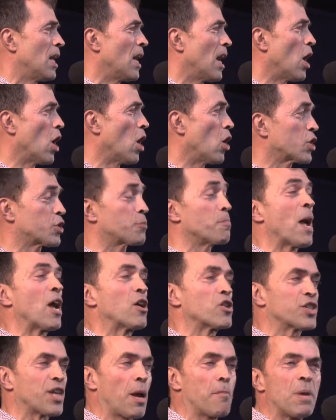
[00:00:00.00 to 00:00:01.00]
os
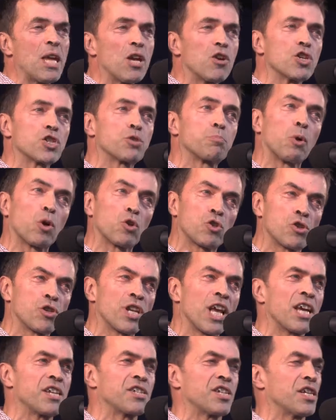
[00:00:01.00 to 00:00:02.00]
meus amigos
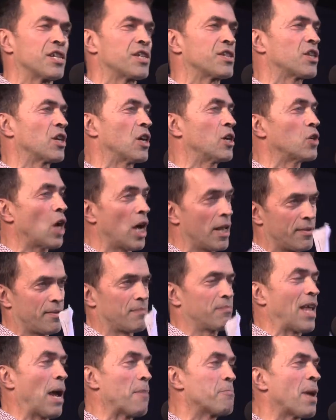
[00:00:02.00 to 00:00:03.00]
portugueses,
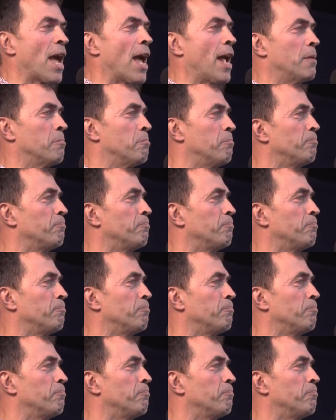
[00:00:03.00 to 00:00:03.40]
también.